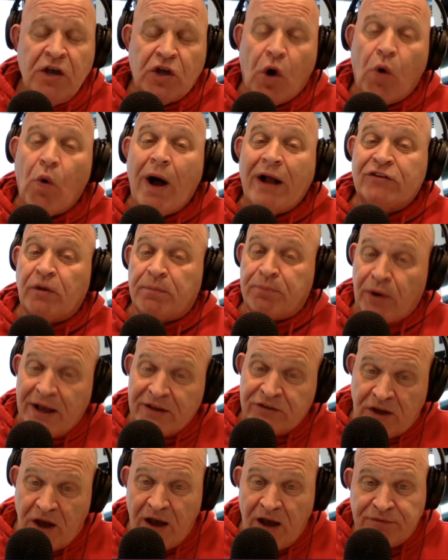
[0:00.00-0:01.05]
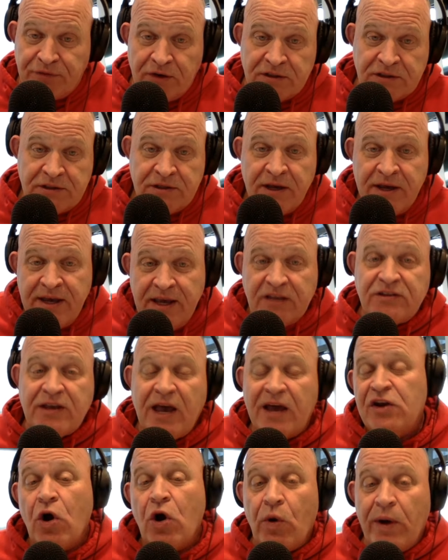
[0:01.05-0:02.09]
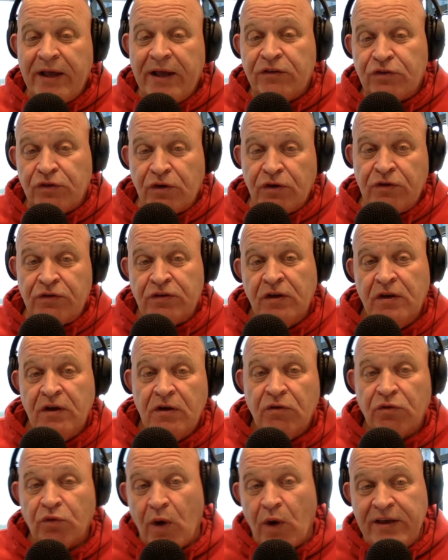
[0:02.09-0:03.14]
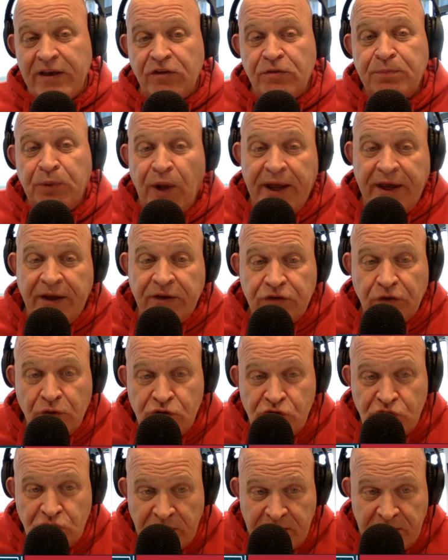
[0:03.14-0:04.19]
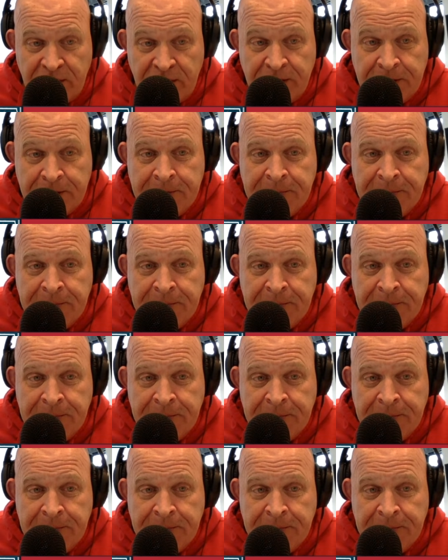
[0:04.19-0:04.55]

Go watch a press conference. He's got no answers for why he's playing so shitty.